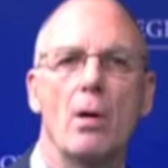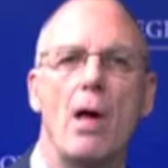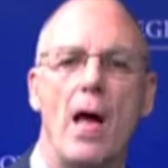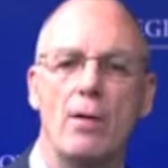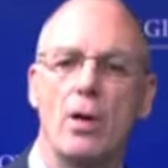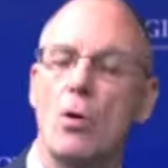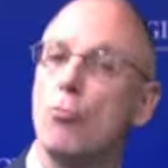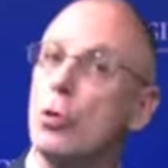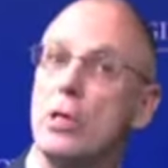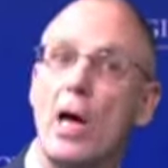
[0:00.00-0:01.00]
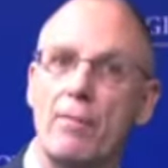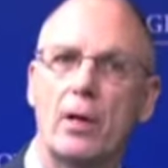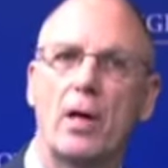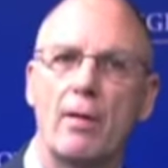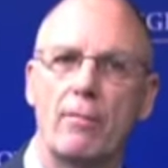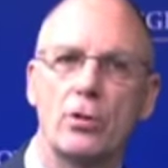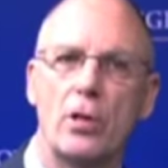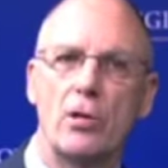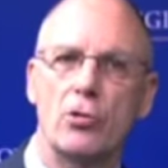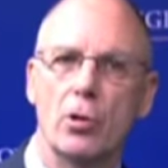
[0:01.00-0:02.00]
and really have a
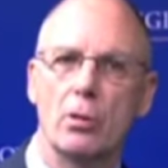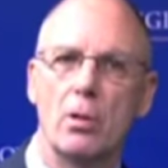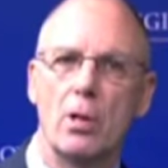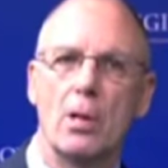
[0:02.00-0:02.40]
conversation,